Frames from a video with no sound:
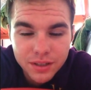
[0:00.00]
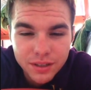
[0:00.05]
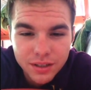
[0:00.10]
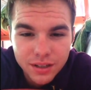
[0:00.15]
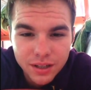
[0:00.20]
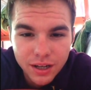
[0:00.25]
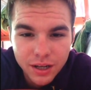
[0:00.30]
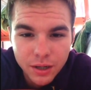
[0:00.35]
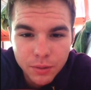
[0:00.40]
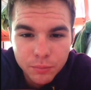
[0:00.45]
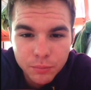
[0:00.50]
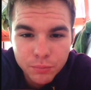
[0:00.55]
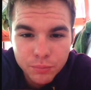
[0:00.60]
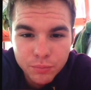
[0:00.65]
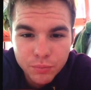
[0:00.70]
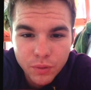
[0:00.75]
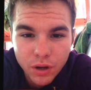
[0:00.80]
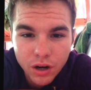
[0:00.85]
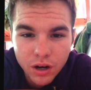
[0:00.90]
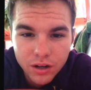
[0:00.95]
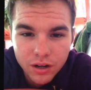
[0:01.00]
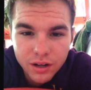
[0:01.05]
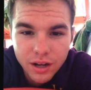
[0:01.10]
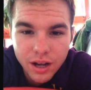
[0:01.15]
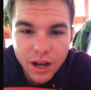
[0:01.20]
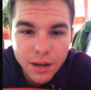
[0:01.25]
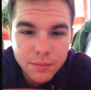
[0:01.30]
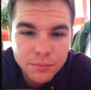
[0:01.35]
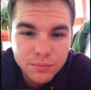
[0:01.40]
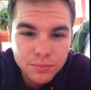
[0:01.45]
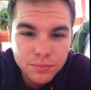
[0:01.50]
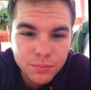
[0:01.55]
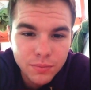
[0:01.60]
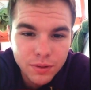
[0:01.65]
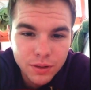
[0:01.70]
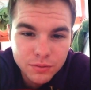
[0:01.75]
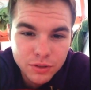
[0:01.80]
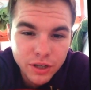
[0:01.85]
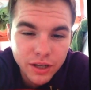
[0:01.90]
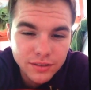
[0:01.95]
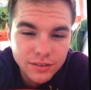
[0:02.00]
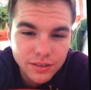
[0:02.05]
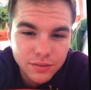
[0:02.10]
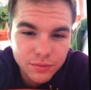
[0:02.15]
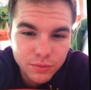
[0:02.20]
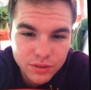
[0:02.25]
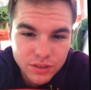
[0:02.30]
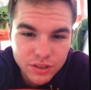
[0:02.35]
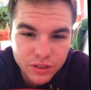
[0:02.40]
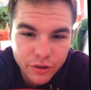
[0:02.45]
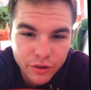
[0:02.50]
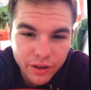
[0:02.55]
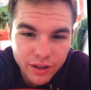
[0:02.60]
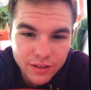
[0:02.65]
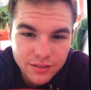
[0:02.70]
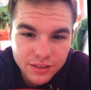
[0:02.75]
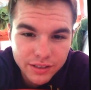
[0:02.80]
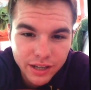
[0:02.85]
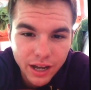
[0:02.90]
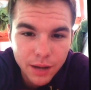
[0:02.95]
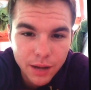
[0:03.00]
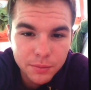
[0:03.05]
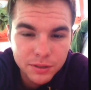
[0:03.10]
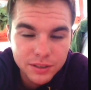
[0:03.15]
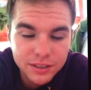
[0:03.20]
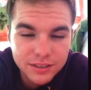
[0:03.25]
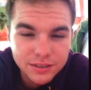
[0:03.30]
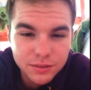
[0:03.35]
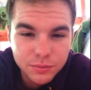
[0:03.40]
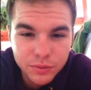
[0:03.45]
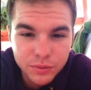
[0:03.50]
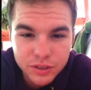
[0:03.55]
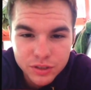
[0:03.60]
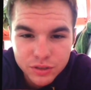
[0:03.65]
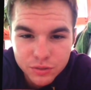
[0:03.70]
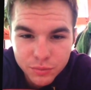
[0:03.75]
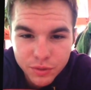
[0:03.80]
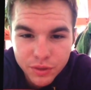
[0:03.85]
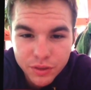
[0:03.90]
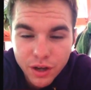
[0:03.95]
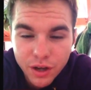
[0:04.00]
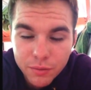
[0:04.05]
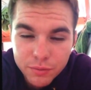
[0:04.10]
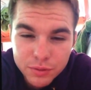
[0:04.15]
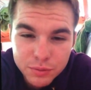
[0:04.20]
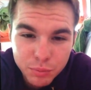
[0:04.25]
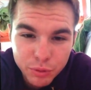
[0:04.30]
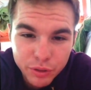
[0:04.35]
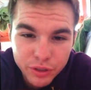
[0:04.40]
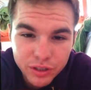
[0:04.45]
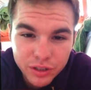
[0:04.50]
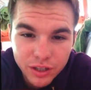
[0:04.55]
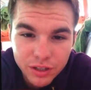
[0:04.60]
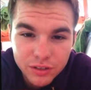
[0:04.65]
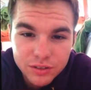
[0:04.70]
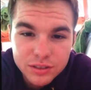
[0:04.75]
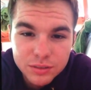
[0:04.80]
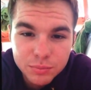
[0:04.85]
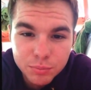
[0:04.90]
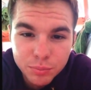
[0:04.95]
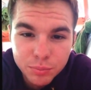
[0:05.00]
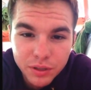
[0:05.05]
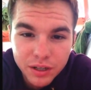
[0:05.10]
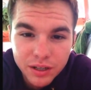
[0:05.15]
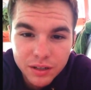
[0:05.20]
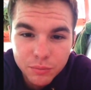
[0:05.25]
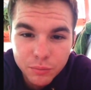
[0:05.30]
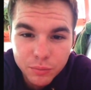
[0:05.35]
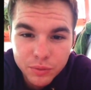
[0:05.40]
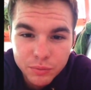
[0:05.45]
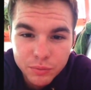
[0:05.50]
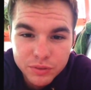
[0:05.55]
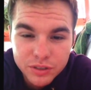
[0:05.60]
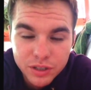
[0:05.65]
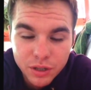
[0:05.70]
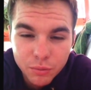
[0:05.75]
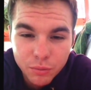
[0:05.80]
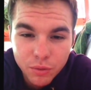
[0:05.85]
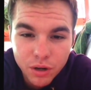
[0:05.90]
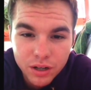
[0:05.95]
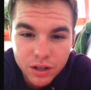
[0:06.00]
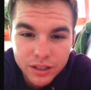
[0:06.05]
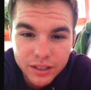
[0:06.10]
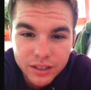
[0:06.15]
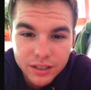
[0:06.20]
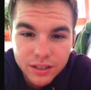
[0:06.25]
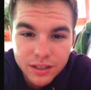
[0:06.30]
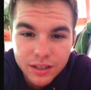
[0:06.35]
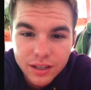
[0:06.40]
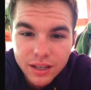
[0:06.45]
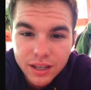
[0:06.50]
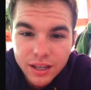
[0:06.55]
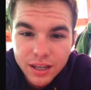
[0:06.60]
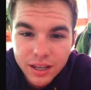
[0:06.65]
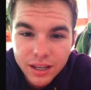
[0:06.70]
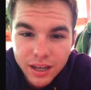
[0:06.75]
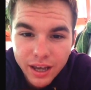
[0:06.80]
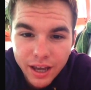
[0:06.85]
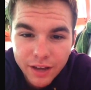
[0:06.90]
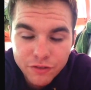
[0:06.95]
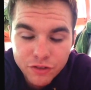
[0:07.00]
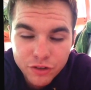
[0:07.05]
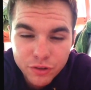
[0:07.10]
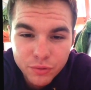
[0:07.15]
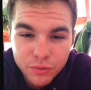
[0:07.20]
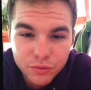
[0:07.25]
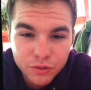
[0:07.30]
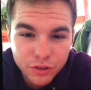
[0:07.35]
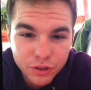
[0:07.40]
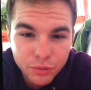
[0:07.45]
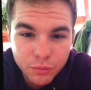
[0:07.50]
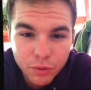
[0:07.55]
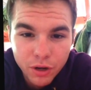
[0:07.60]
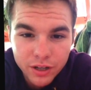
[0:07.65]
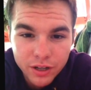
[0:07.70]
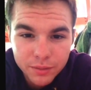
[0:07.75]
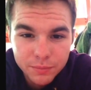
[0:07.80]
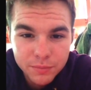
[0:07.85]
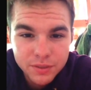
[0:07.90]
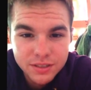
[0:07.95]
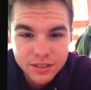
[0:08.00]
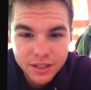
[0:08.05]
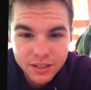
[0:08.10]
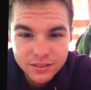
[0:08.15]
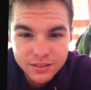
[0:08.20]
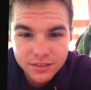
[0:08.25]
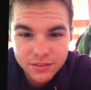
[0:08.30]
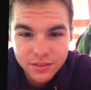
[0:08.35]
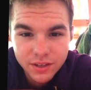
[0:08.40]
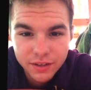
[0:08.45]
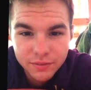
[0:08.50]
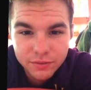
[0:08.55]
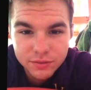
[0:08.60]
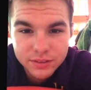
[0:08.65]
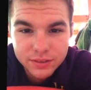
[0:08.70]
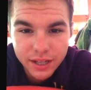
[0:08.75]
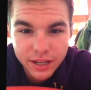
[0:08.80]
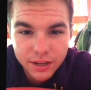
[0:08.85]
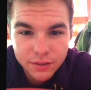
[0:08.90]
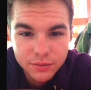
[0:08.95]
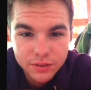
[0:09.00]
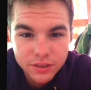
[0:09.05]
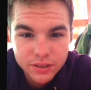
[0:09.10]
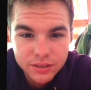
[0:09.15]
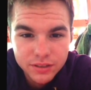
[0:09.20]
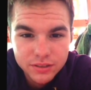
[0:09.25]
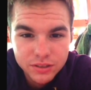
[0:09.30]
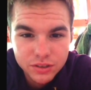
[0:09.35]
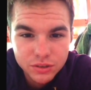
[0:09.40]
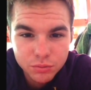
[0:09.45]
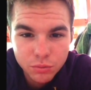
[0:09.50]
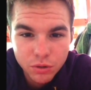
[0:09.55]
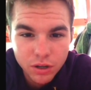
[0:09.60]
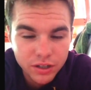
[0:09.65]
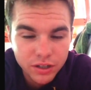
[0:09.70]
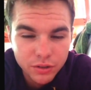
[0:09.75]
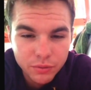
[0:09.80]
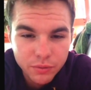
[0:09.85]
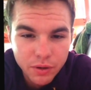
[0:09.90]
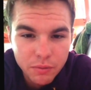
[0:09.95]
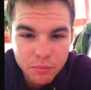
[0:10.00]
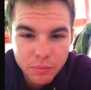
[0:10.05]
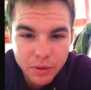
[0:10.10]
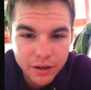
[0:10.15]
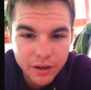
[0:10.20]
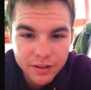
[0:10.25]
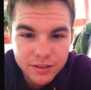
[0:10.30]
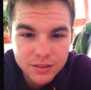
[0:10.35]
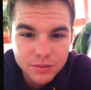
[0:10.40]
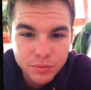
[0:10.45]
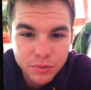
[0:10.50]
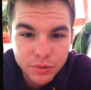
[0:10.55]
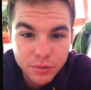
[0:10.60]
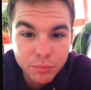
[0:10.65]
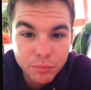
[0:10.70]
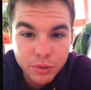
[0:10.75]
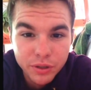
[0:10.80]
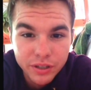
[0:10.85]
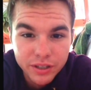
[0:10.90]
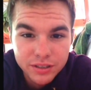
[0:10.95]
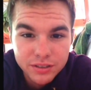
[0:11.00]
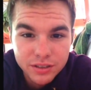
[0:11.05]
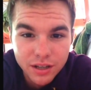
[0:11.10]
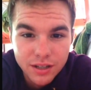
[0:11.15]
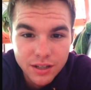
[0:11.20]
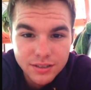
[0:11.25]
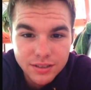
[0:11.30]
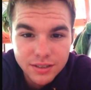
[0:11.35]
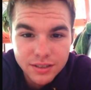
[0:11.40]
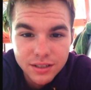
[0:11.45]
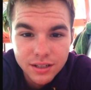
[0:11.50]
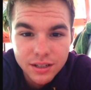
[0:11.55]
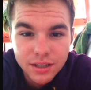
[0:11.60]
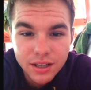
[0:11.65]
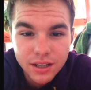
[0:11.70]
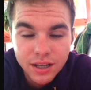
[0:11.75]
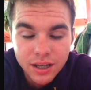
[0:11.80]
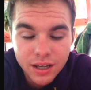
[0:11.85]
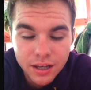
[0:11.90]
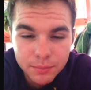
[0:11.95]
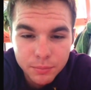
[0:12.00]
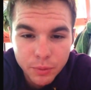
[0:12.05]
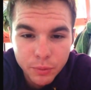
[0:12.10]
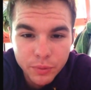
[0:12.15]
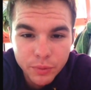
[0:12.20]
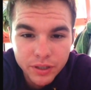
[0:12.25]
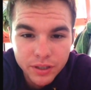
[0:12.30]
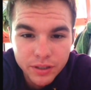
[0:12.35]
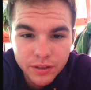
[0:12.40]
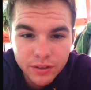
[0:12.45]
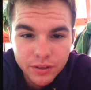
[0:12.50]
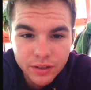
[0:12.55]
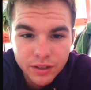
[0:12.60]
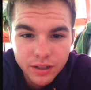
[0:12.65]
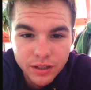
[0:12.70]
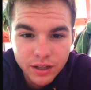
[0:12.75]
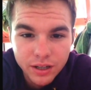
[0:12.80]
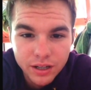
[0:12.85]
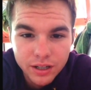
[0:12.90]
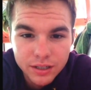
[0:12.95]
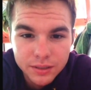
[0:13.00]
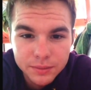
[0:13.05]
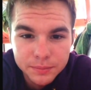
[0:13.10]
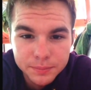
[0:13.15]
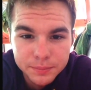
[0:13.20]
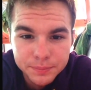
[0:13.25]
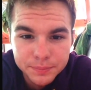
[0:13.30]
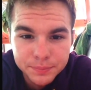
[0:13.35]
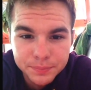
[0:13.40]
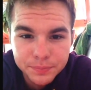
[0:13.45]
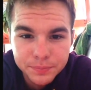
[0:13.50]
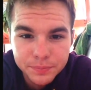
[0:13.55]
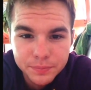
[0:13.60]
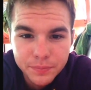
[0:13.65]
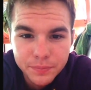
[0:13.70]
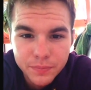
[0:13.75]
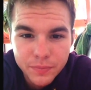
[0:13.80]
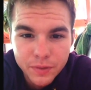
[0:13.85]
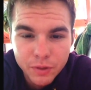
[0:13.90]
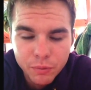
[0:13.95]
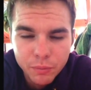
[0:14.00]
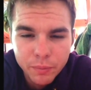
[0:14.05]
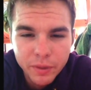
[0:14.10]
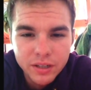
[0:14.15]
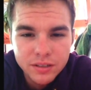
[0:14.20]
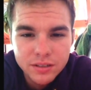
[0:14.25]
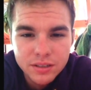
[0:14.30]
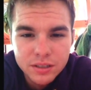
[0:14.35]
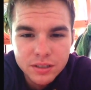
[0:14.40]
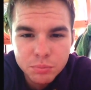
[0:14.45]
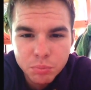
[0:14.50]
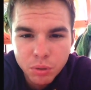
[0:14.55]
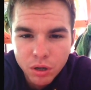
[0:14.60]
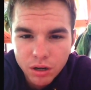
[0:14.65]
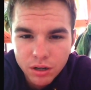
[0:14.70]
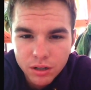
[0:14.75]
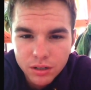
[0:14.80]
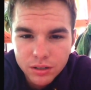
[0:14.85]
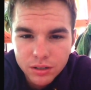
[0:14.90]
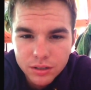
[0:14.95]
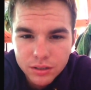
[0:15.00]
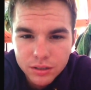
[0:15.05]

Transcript: Our objective was to go down to the obelisk, which we thought was pretty close. But when we started walking, after walking up the stairs of the Eiffel Tower and just walking around Paris, we were pretty exhausted. But we made it to this park